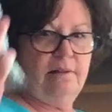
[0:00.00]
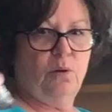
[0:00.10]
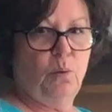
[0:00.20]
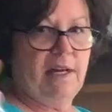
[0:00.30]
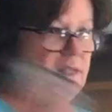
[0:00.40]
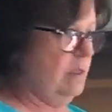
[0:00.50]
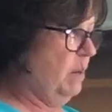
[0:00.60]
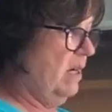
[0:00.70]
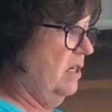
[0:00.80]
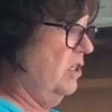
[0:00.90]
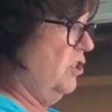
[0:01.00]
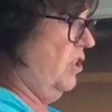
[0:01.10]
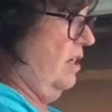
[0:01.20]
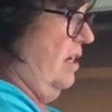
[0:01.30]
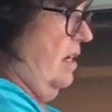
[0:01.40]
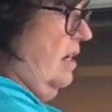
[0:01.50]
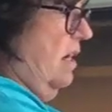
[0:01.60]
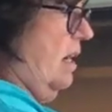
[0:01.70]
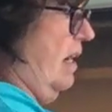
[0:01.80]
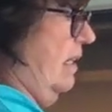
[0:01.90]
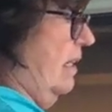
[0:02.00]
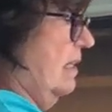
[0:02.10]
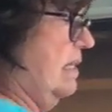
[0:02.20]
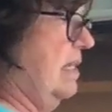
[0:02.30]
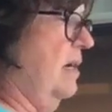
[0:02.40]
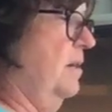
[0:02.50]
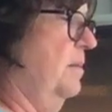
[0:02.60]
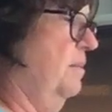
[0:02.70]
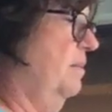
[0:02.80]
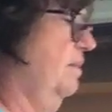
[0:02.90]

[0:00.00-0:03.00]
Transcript: the wet sponge, I get some